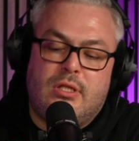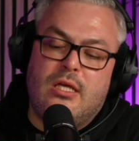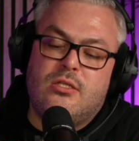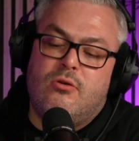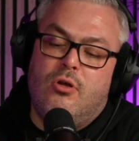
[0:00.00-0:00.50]

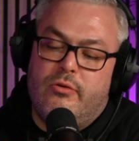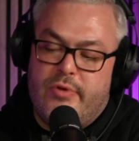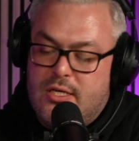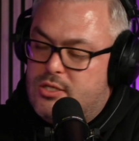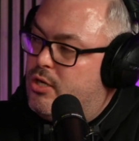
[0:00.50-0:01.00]
these are all the
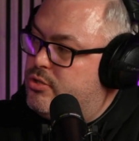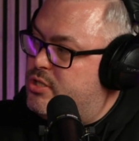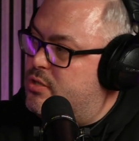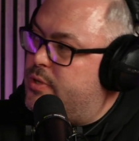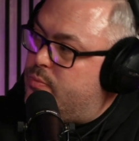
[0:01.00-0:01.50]

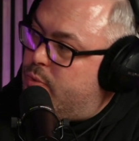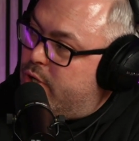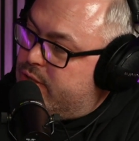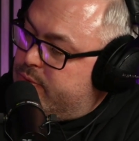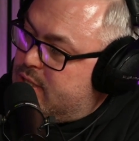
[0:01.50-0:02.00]
resources that we can
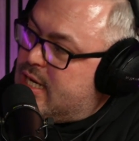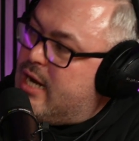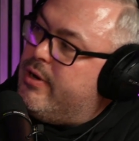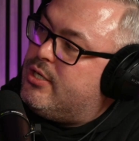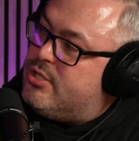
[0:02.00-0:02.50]
point you in the
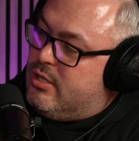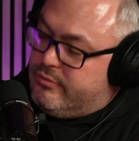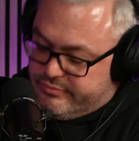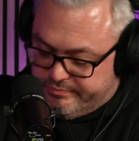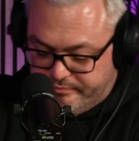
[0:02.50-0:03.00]
direction
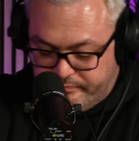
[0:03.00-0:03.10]
of.